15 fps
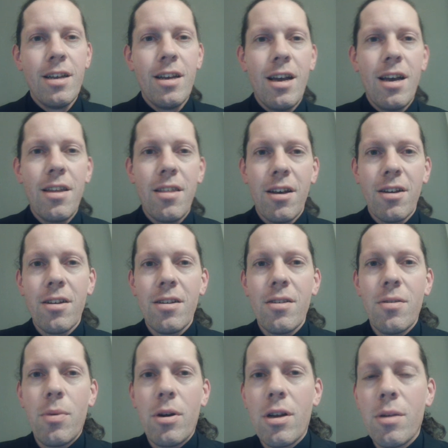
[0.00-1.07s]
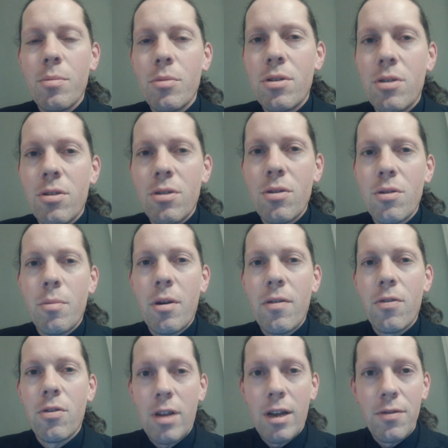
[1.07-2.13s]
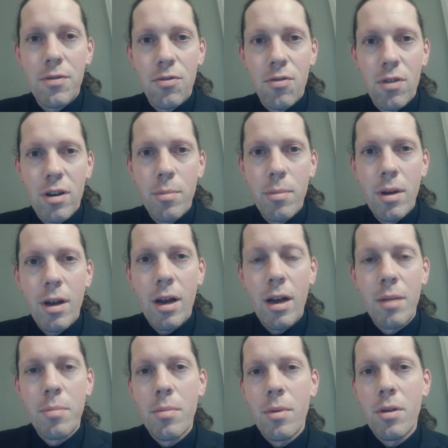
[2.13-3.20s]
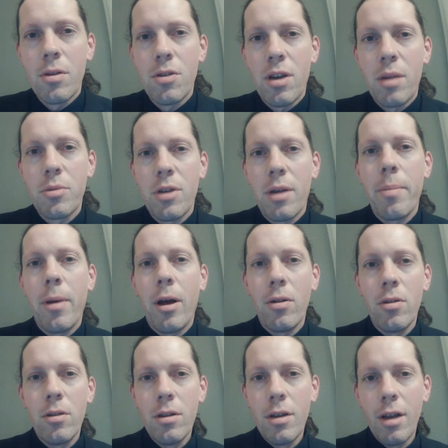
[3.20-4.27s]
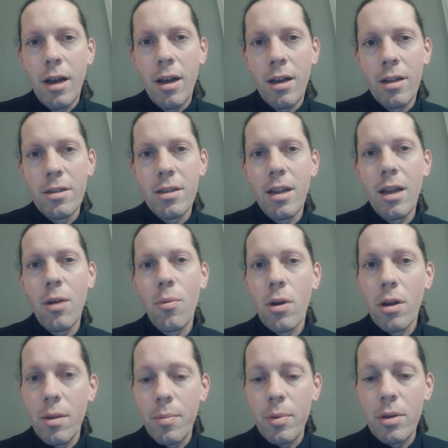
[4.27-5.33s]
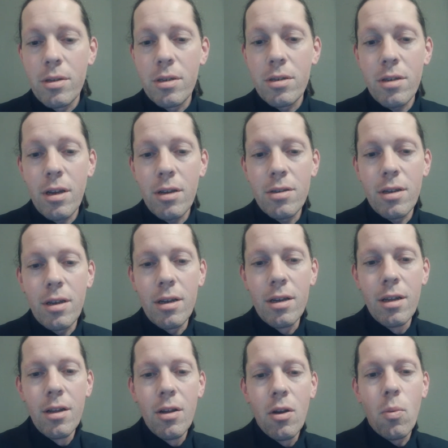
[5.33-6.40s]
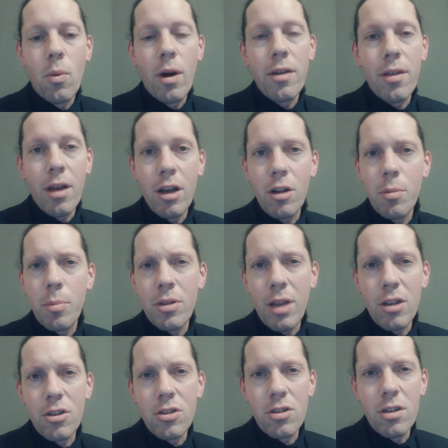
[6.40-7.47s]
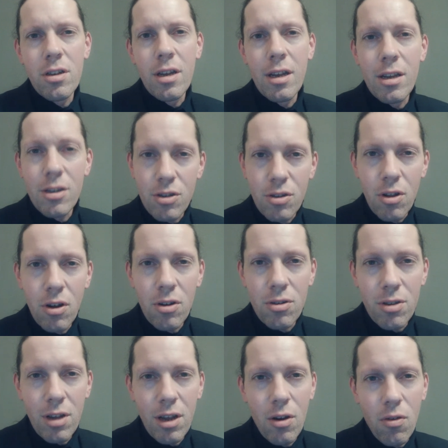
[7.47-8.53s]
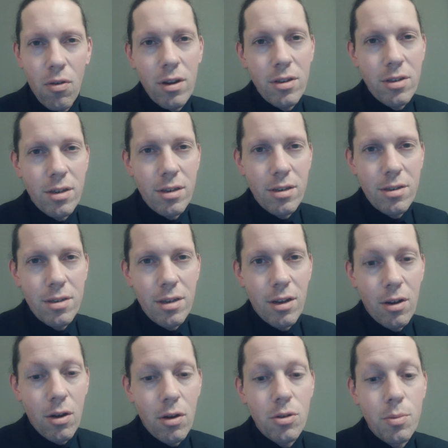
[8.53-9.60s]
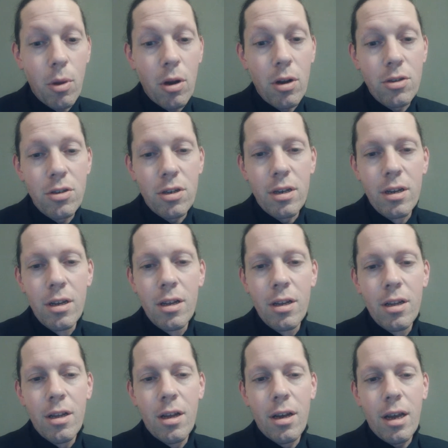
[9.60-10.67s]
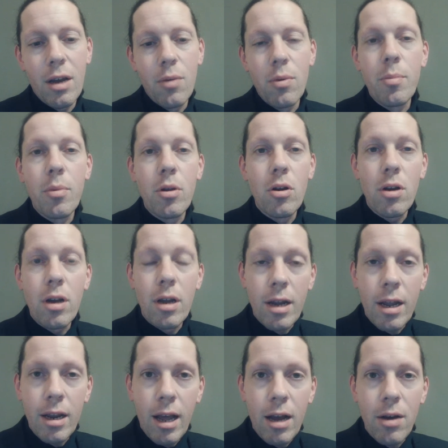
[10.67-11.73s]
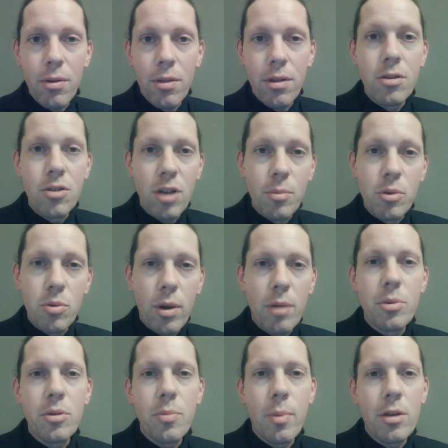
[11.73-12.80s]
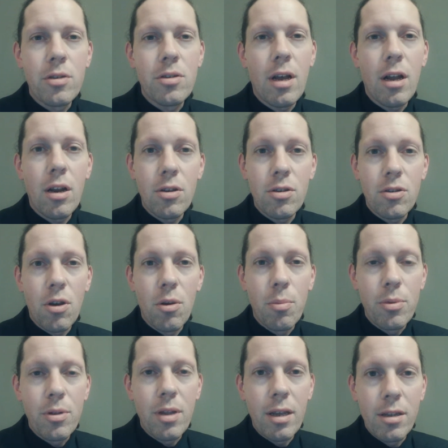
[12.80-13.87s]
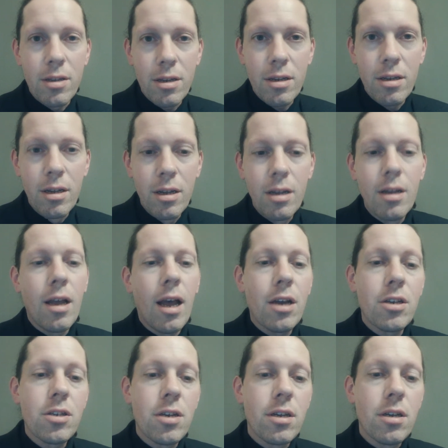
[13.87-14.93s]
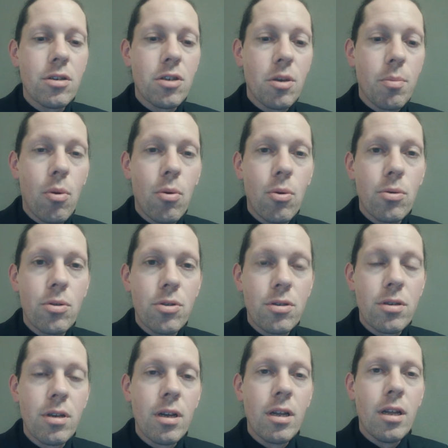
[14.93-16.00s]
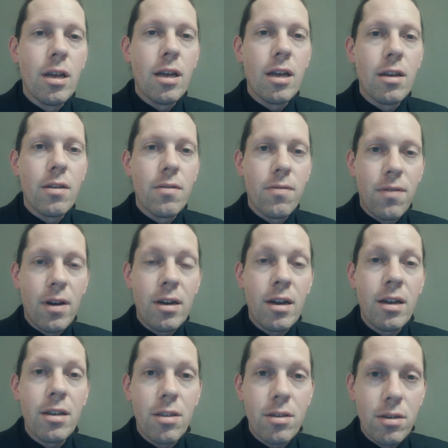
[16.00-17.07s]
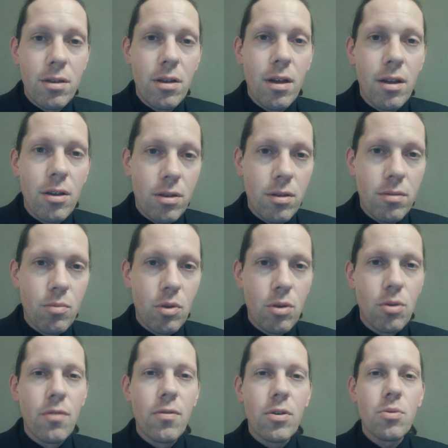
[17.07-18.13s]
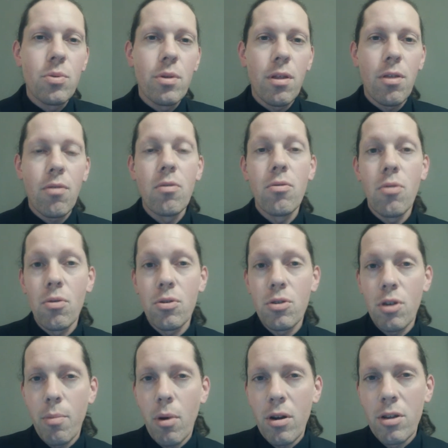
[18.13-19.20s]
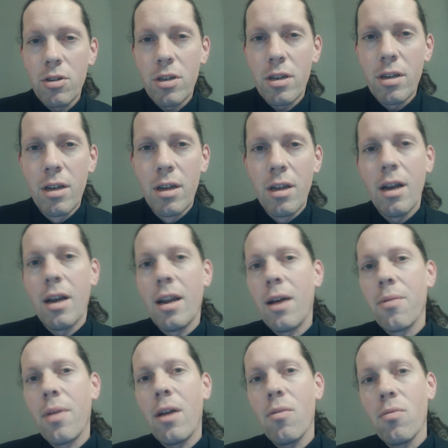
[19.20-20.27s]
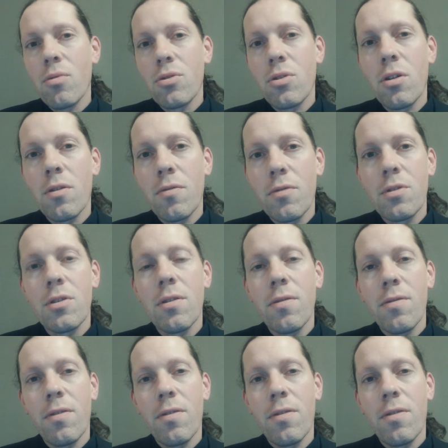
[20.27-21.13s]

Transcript: Hey there, welcome to my first live stream. I'm James M. Powell, and today we're going to be discussing why the Hubble tension is not a crisis in cosmology. Okay, we'll be looking at how the James Webb Space Telescope data actually supports a finite universe with a three-torus topology, and how that resolves the